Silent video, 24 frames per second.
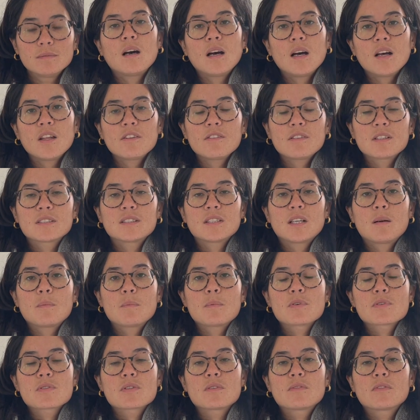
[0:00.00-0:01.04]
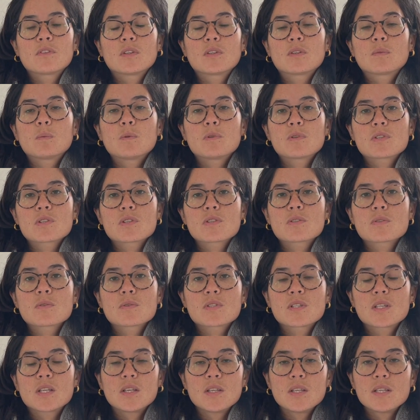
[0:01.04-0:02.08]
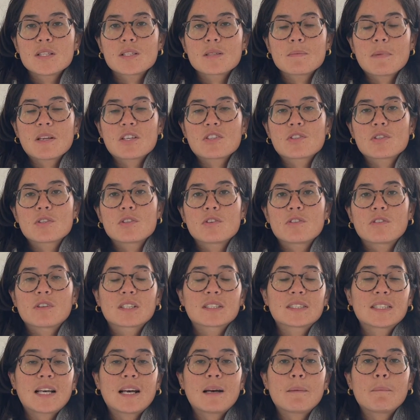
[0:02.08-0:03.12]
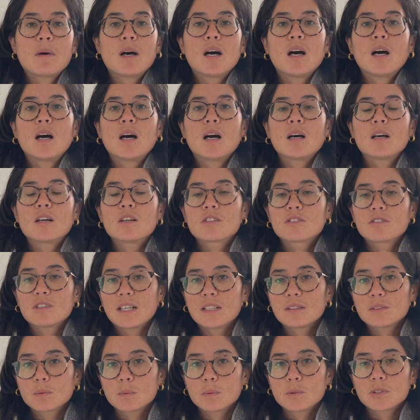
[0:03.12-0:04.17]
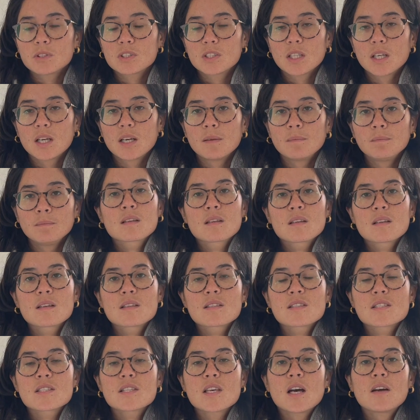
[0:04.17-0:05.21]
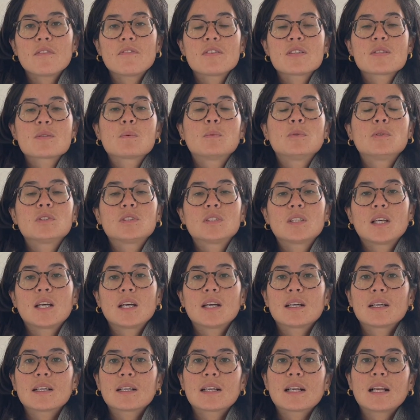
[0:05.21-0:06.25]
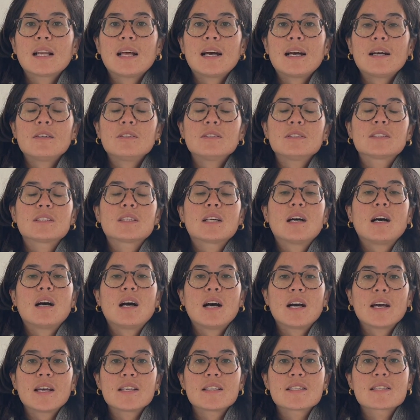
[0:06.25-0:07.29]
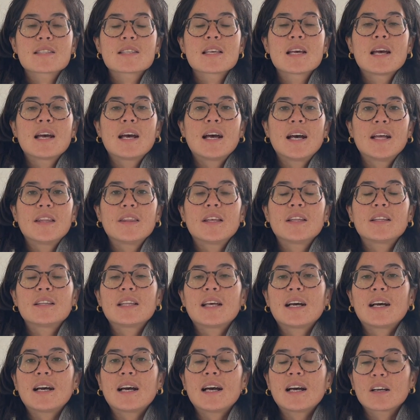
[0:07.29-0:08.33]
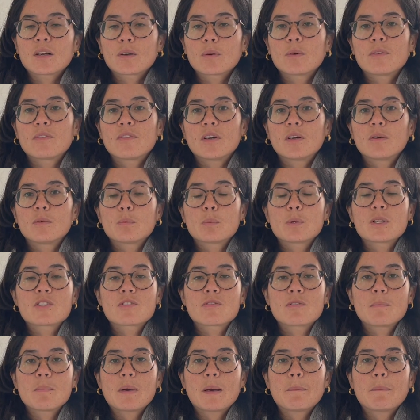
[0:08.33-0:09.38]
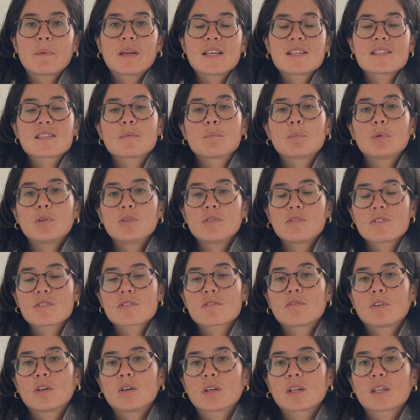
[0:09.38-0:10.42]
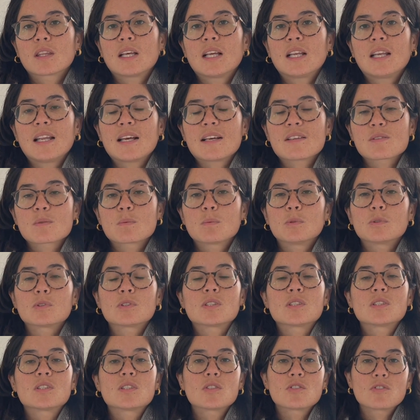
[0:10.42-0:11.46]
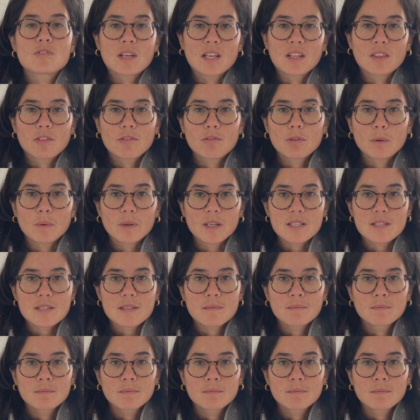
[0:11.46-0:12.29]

Other examples of good water stores that you need to mention in your exam are groundwater, surface water, clouds, ice, and then that aquifer, which, remember, is a porous rock that allows water to drain through it.